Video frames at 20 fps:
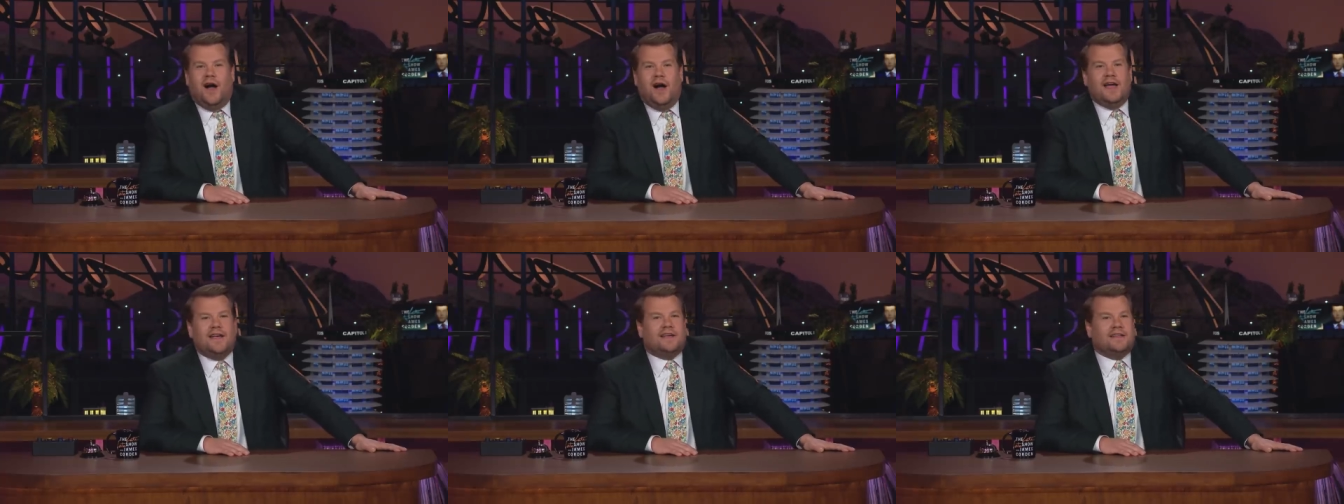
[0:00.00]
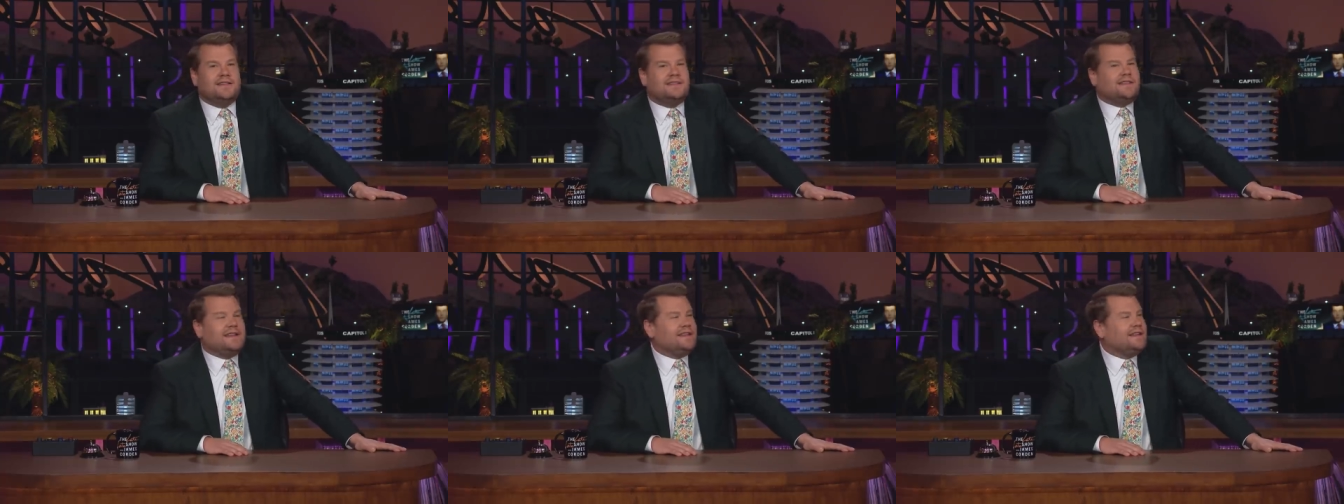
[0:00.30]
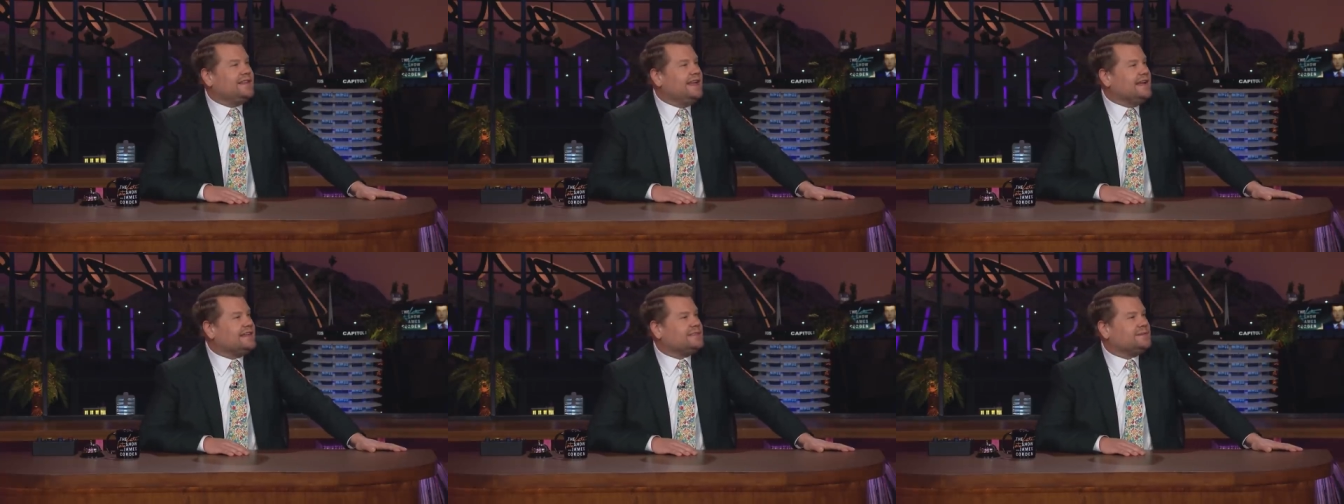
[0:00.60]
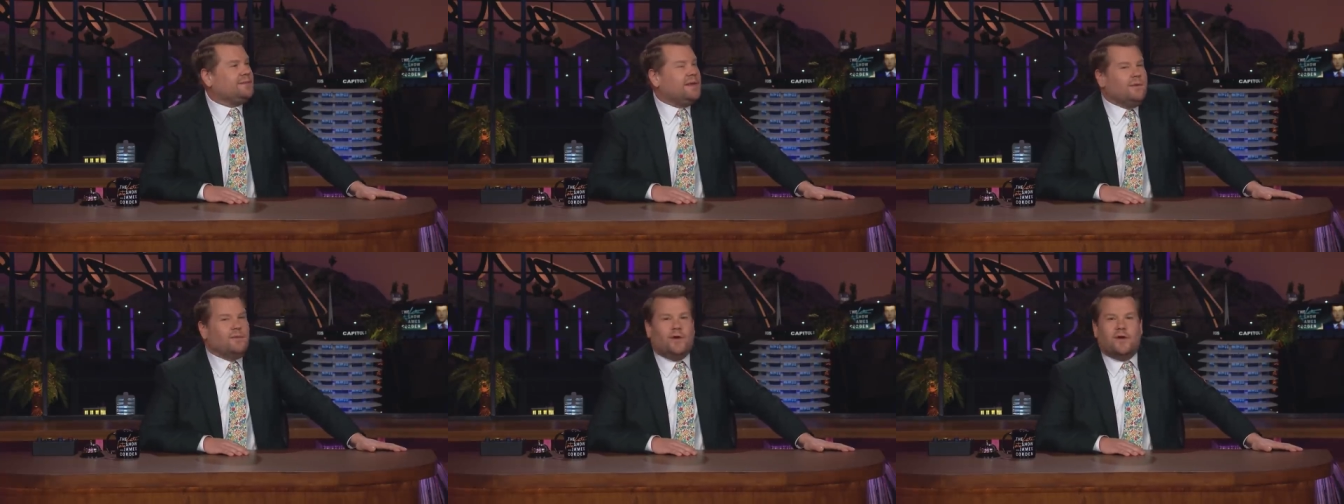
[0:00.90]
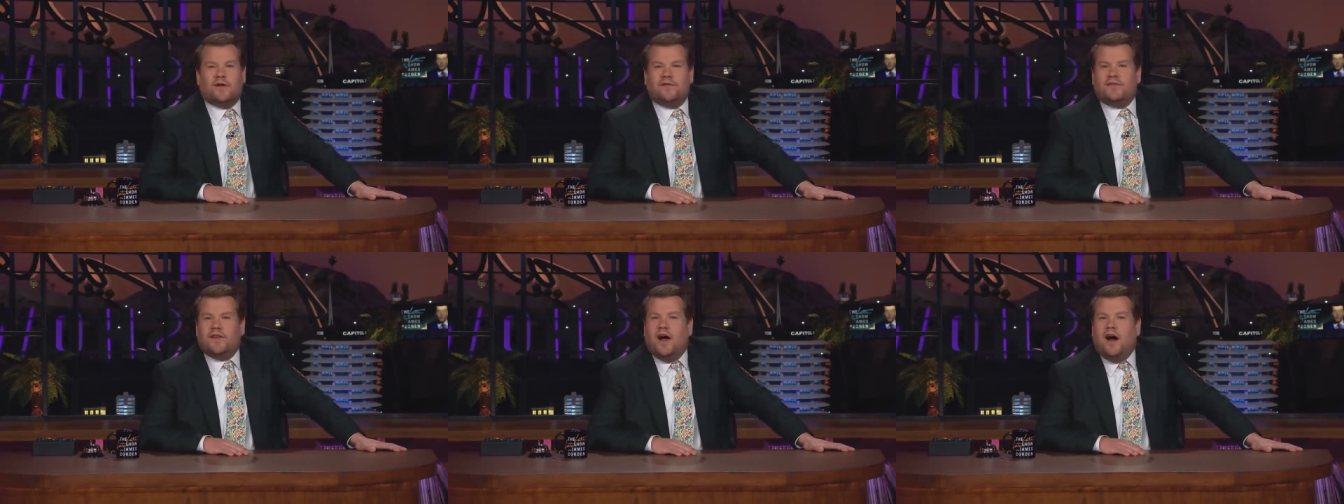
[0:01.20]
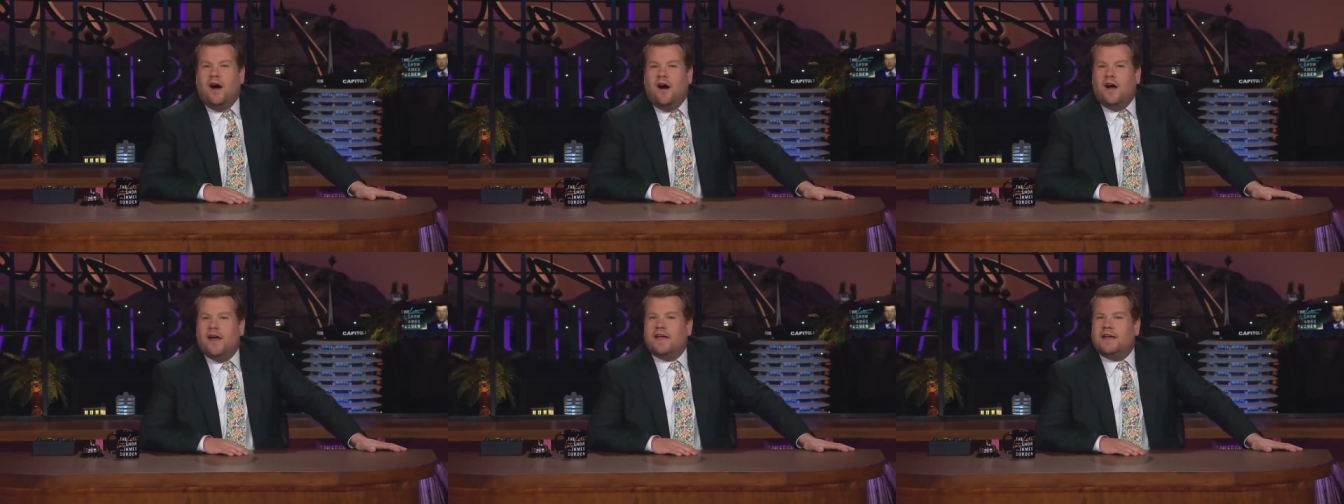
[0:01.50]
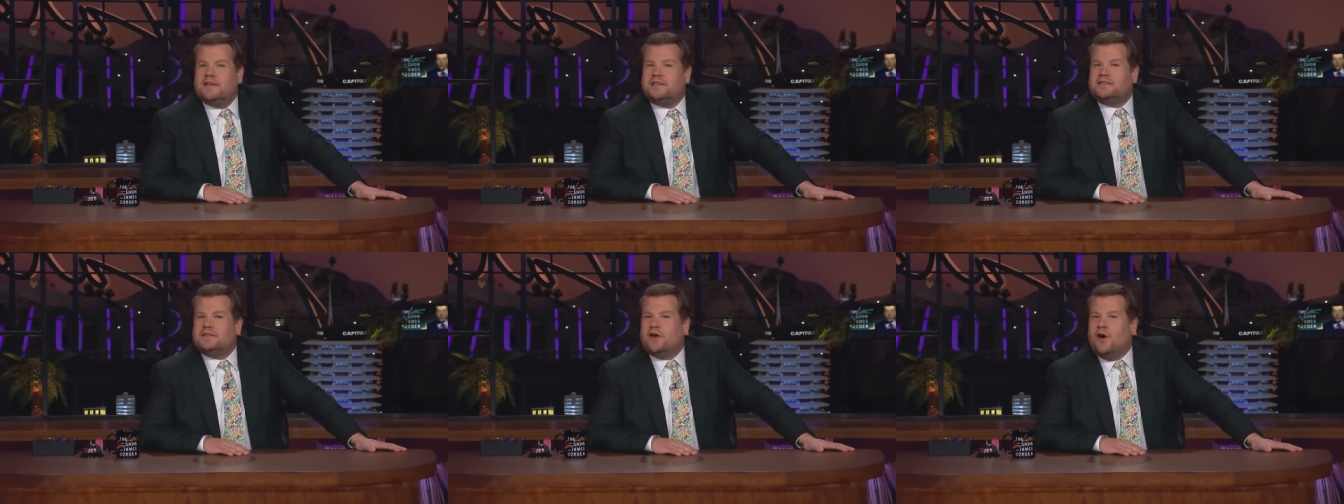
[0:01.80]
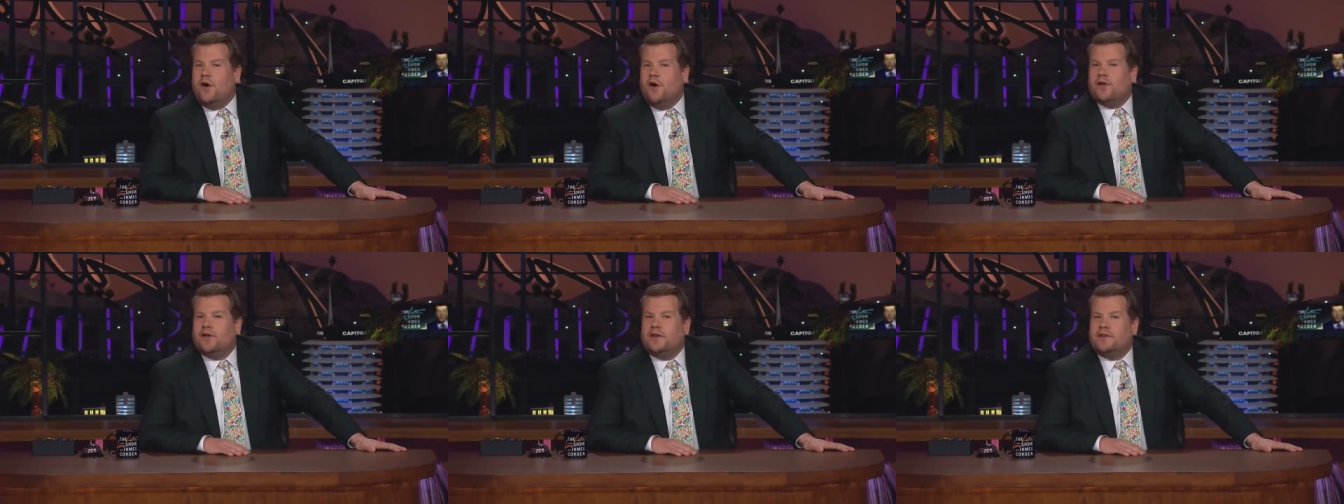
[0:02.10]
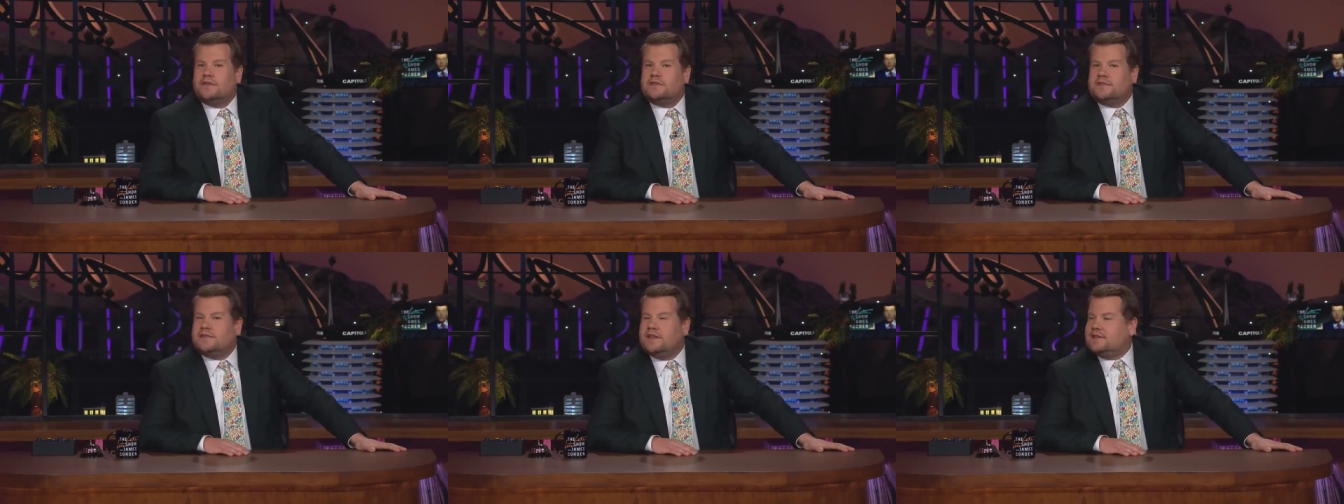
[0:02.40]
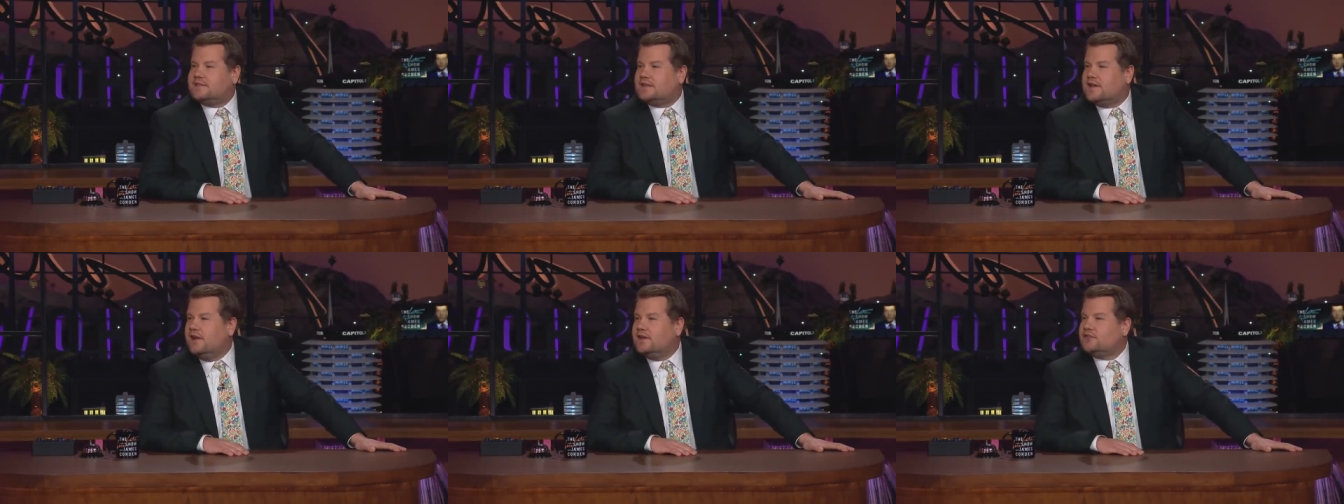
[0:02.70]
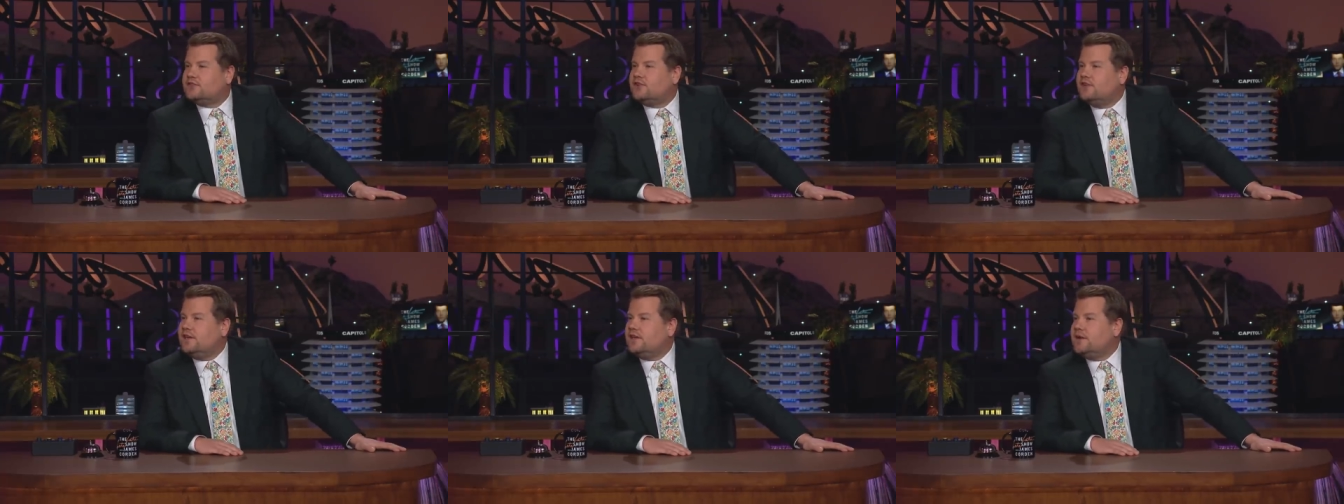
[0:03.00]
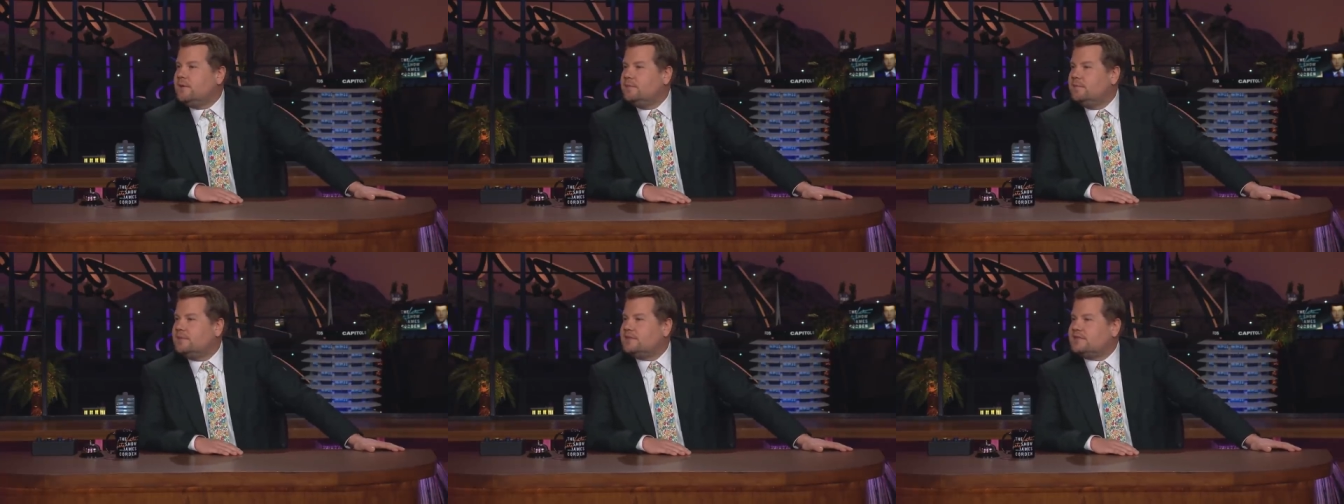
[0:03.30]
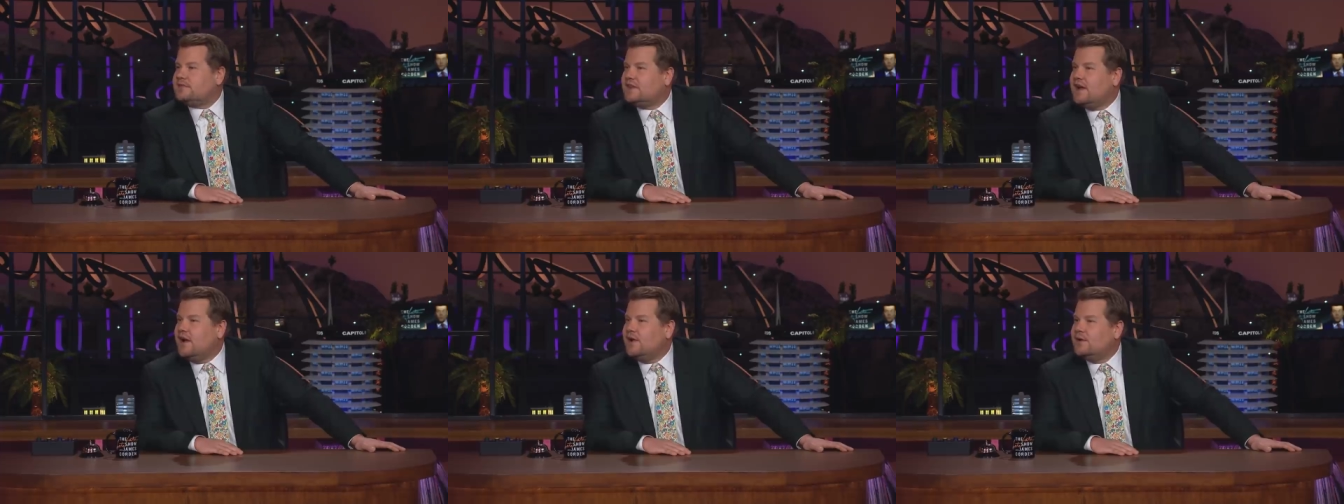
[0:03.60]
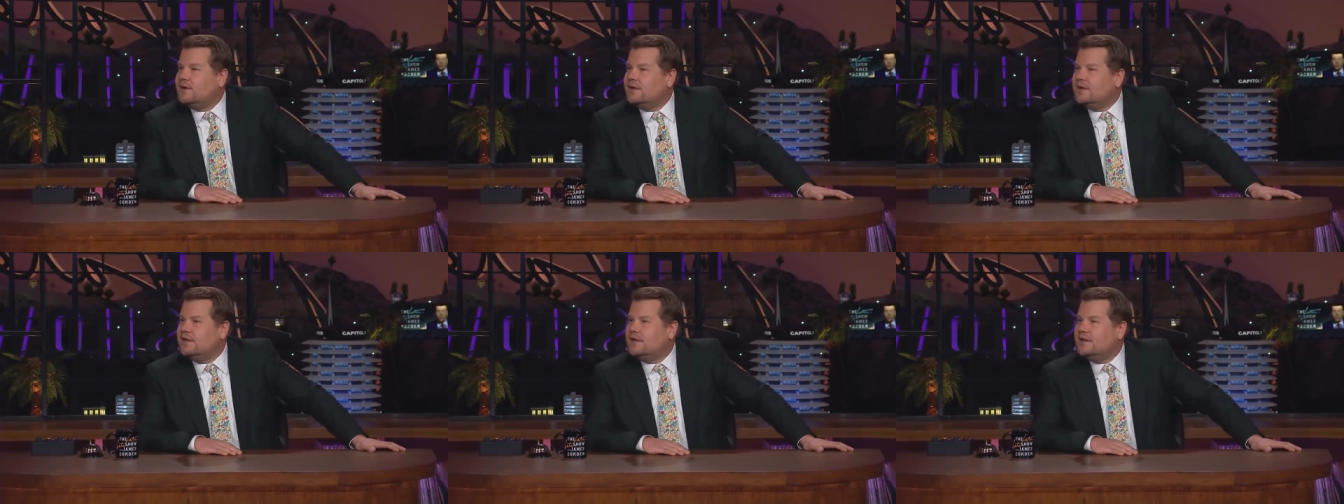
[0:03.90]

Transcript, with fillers: I consider that to be one of the highest honours this country can bestow.